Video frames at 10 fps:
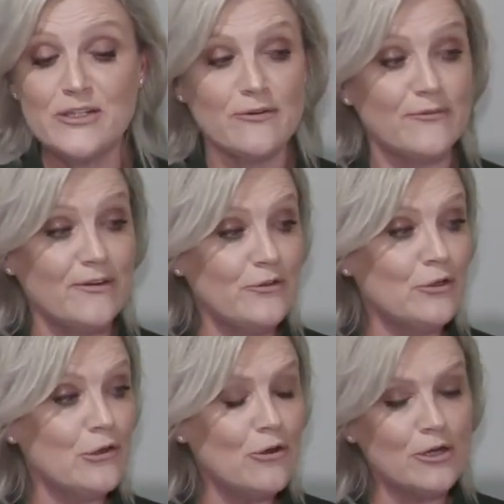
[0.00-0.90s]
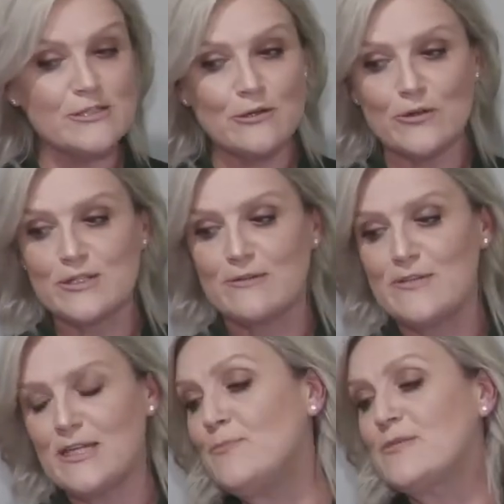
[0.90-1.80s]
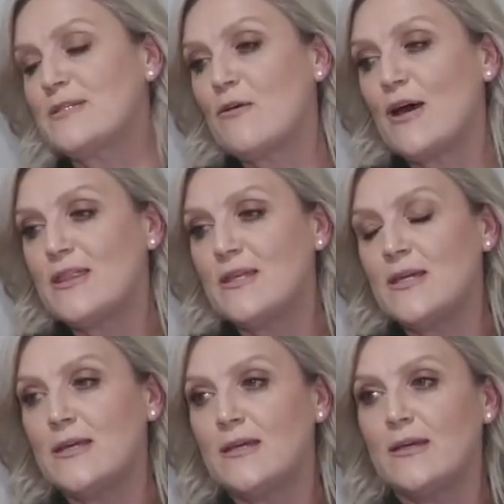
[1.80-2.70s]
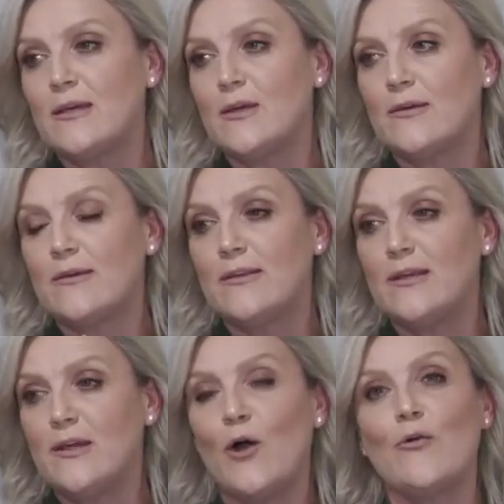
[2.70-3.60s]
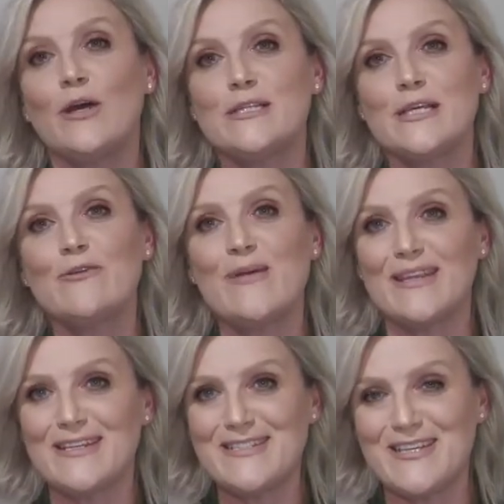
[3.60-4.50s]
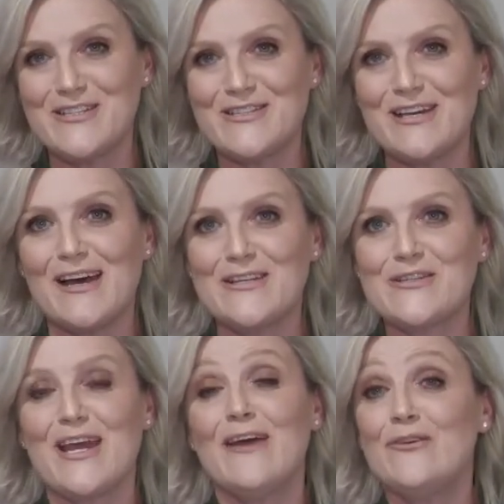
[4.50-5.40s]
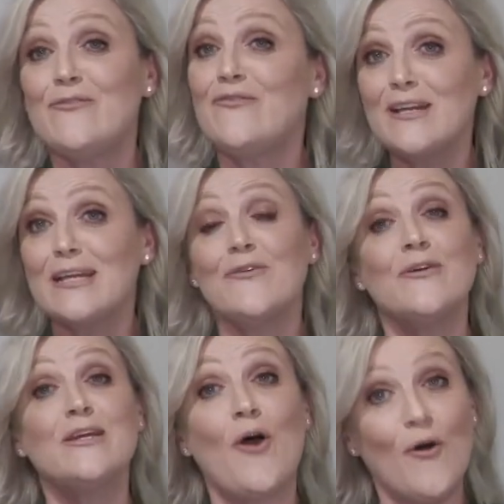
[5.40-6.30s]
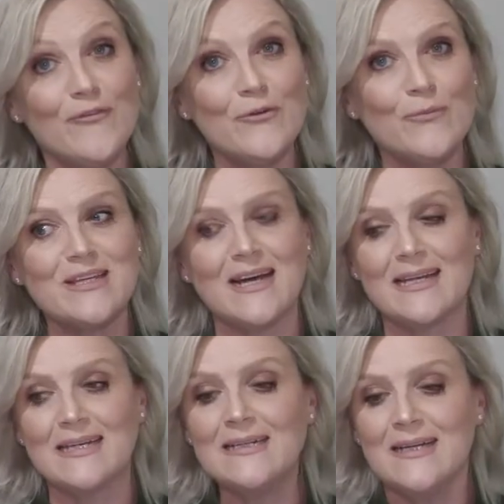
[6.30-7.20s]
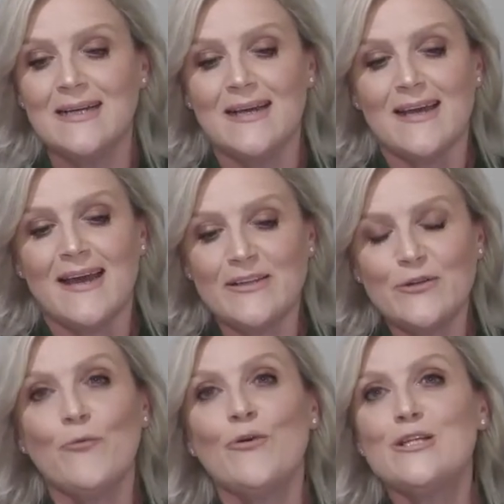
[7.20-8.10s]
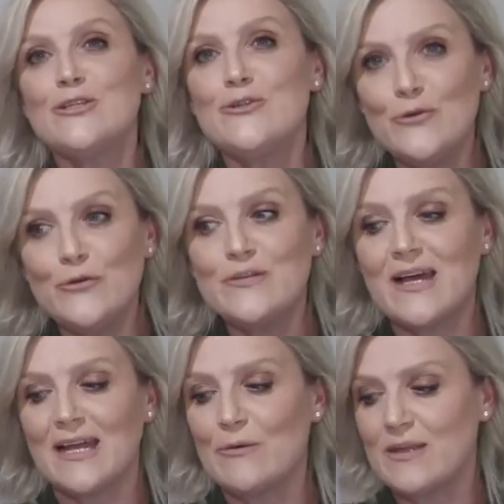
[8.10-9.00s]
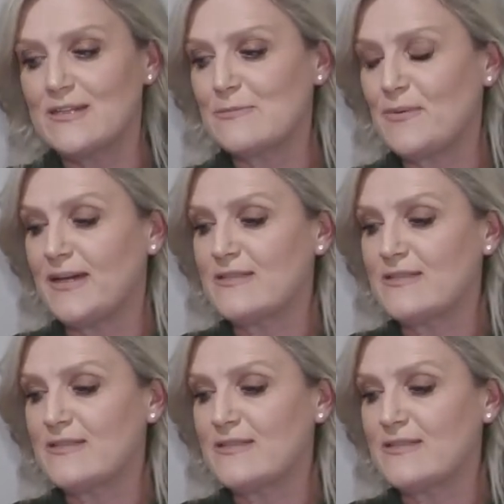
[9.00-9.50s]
I've given you lots and lots of tips. I think the whole idea about these sessions are to have you feeling very confident with colour and, you know, wanting to use colour within a space.